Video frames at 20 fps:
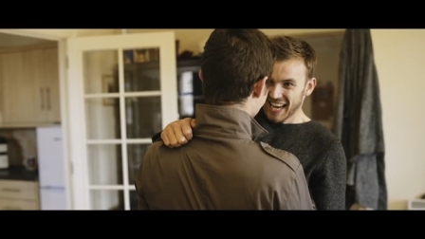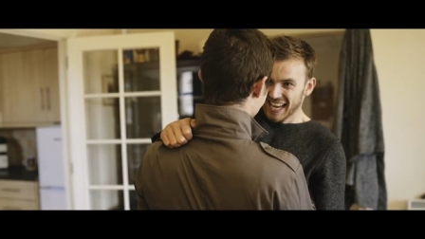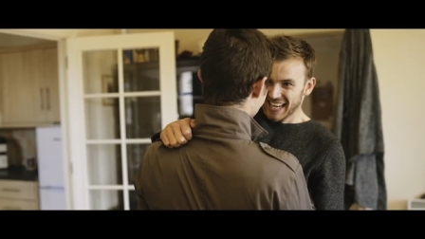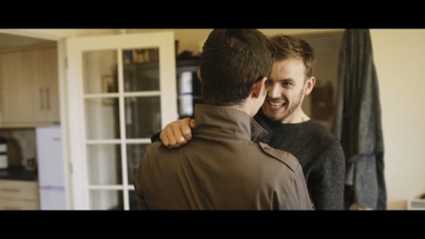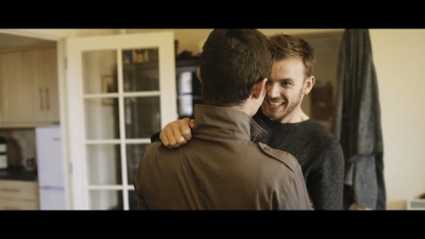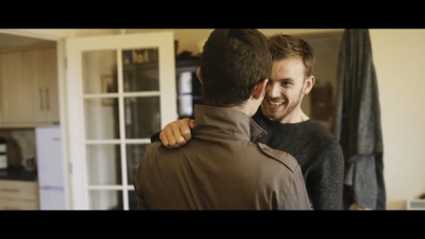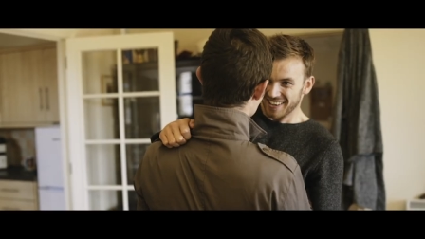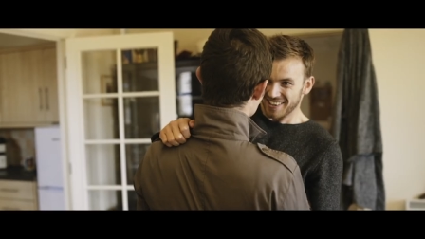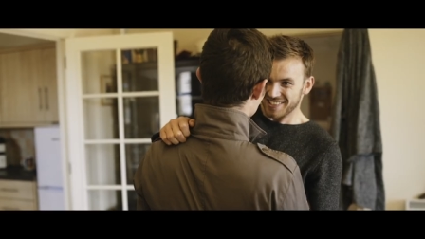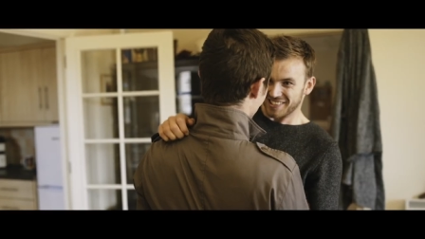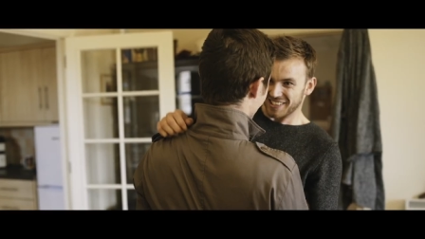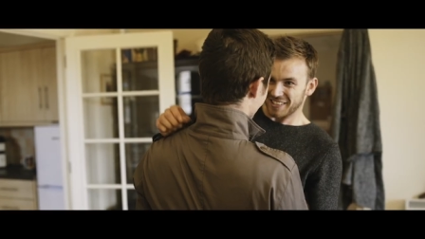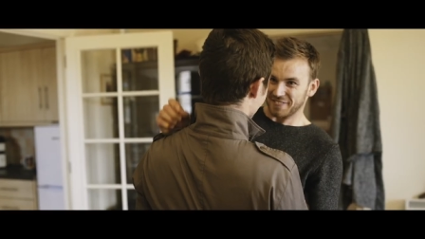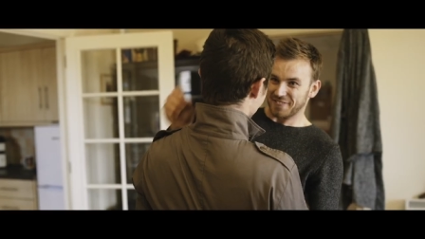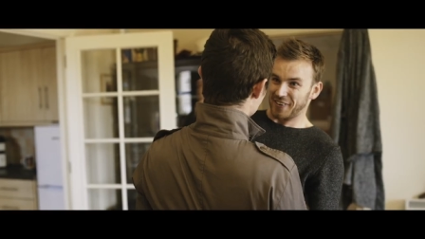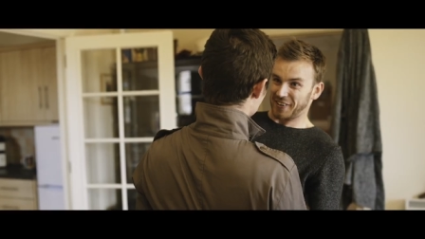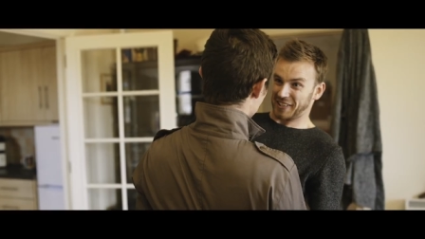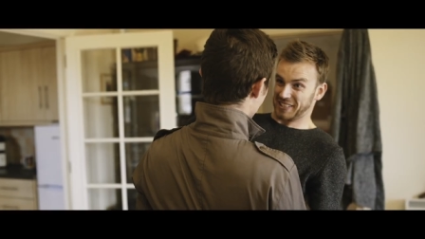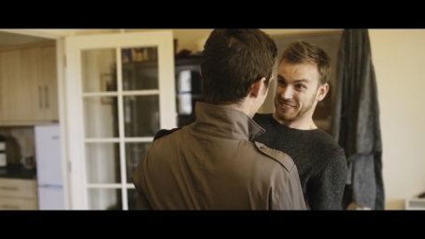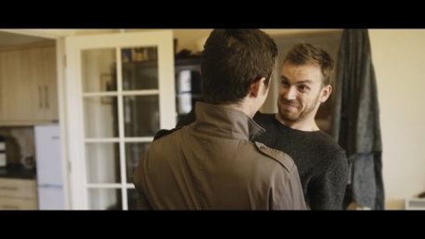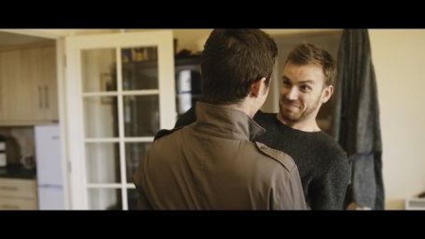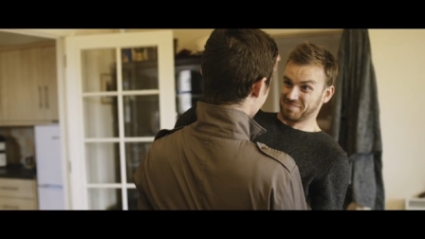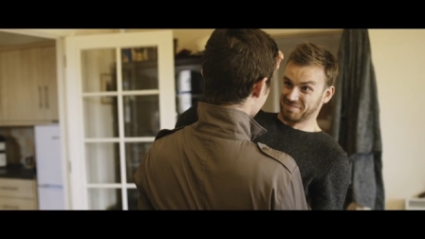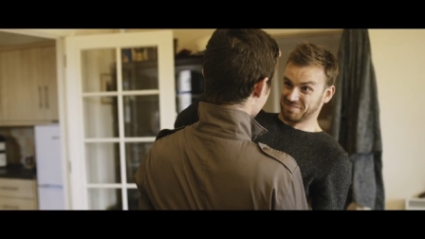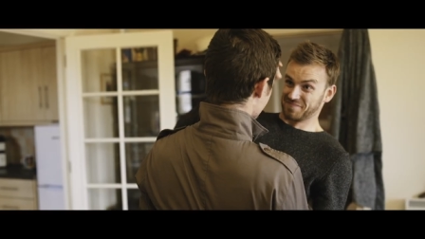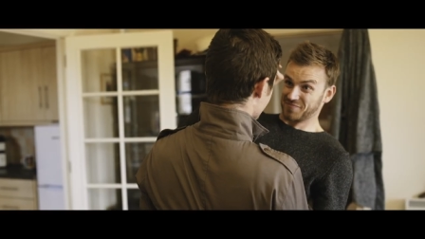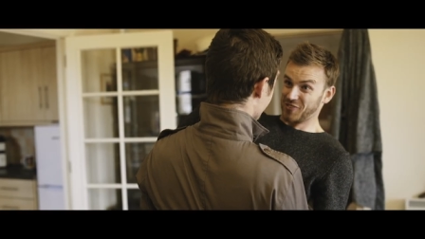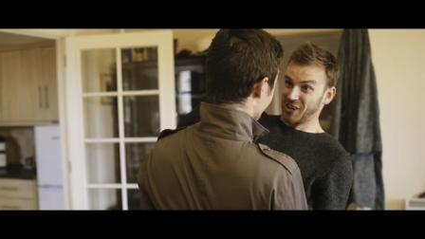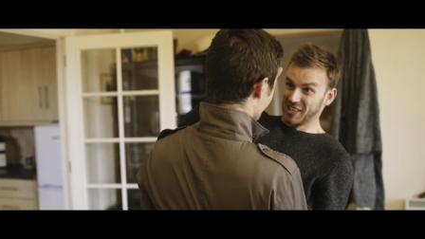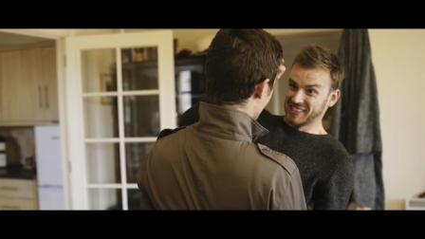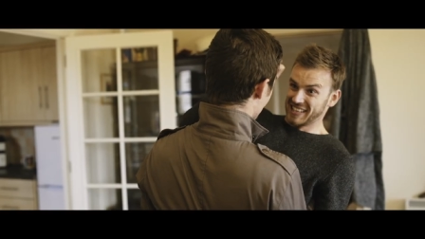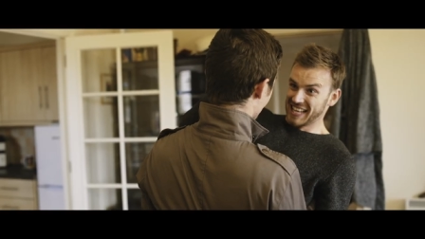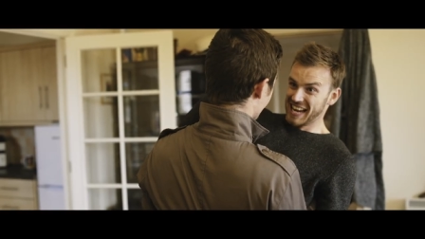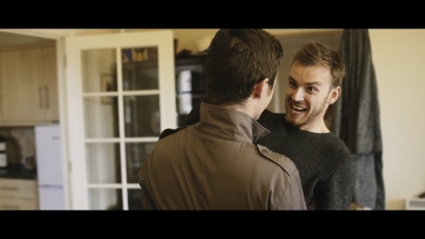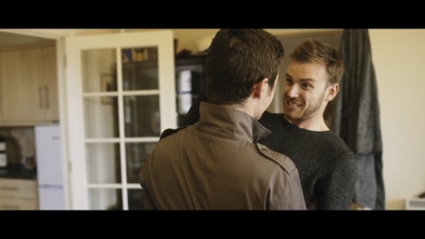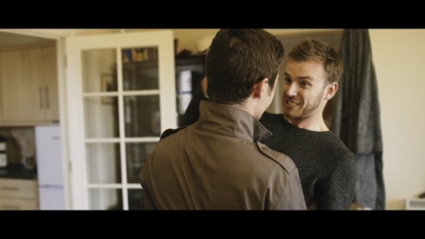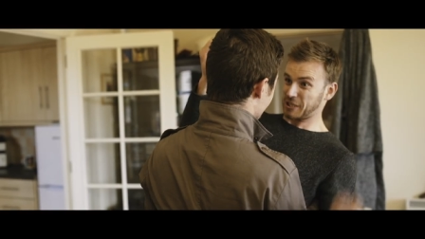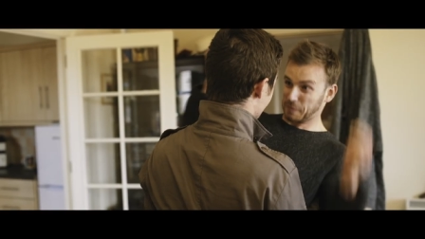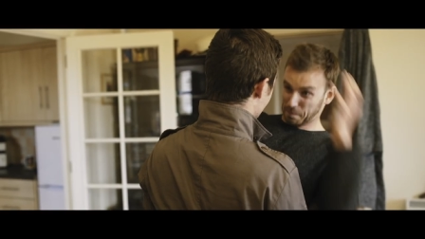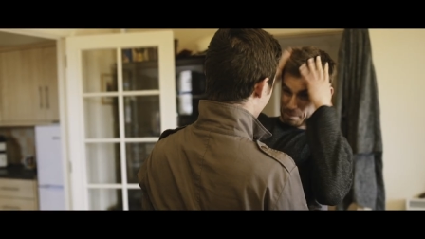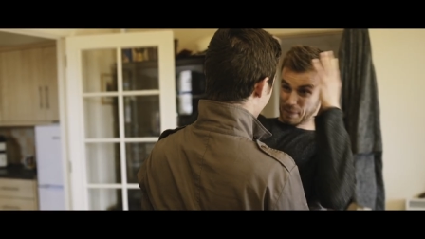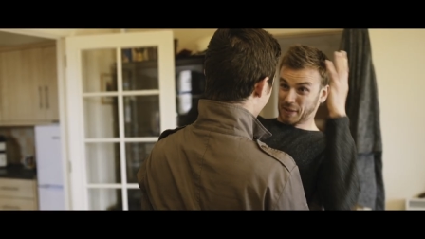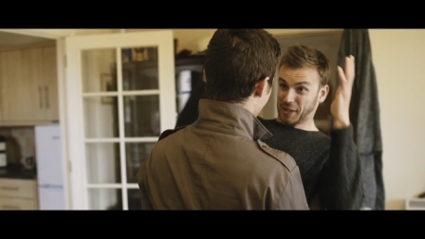Yeah, like, you was gonna you, fucking are you right fucking there, just